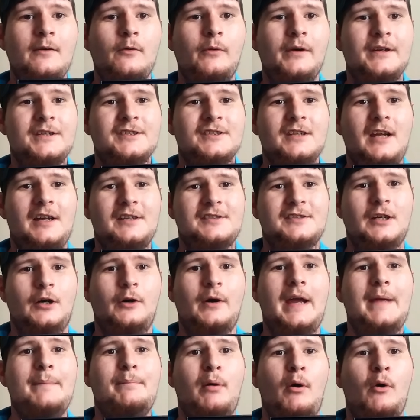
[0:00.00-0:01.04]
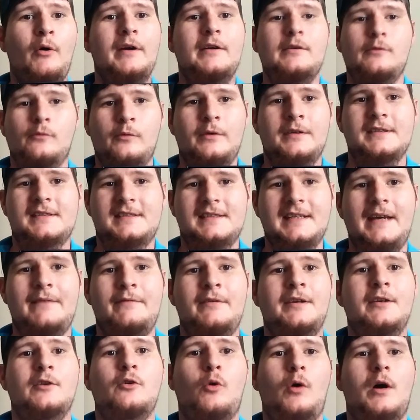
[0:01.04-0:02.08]
which is also a
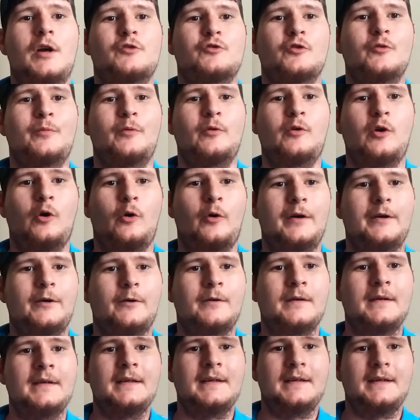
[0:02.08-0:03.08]
.17 quadruple coil.